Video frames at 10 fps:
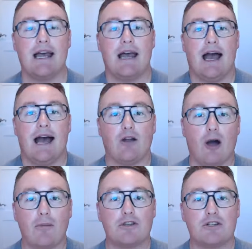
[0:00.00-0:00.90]
an
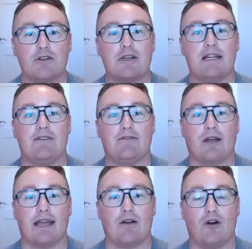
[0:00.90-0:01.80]
opportunity for
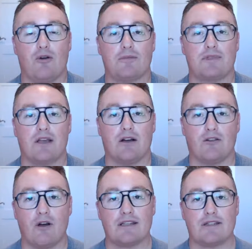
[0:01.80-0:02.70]
care homes
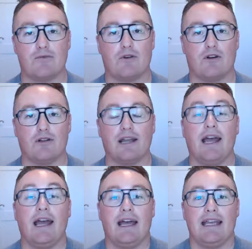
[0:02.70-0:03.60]
across the world,
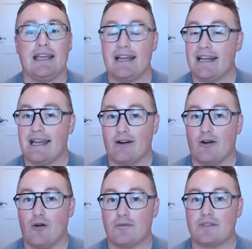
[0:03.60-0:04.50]
Eden care
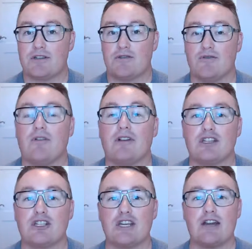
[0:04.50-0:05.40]
homes, to
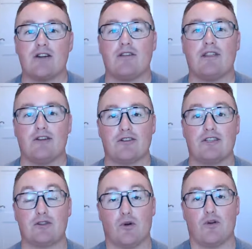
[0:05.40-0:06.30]
share their
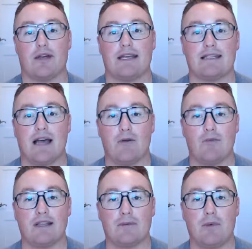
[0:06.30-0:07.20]
stories
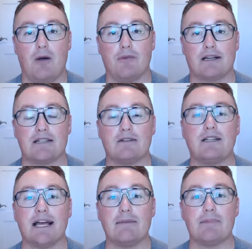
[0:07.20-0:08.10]
with the public, to
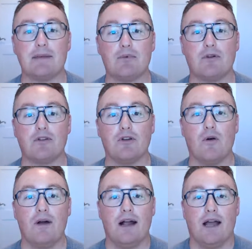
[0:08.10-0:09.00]
let people
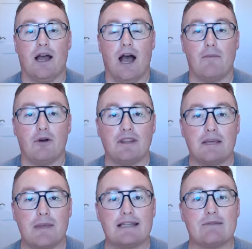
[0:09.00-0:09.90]
know about the
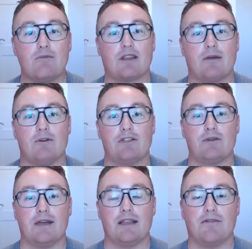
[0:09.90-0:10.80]
amazing work that we're
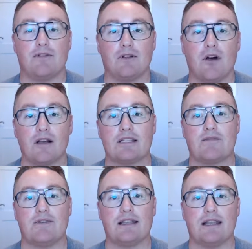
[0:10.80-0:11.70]
doing, the
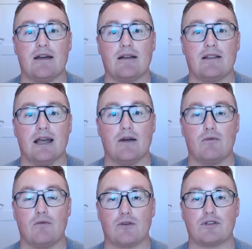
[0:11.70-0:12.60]
philosophy that
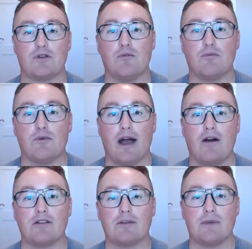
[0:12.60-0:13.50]
we're so
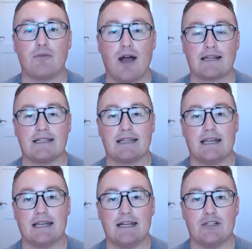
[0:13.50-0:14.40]
proud to be
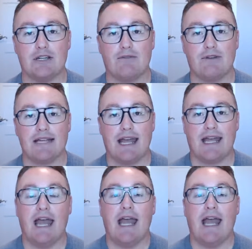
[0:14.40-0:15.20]
practicing each and every day.